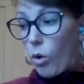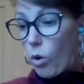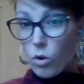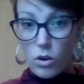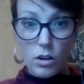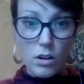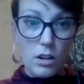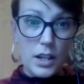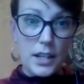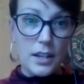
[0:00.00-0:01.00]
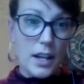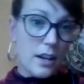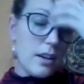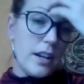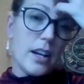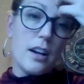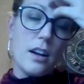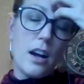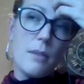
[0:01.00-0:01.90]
coral in an area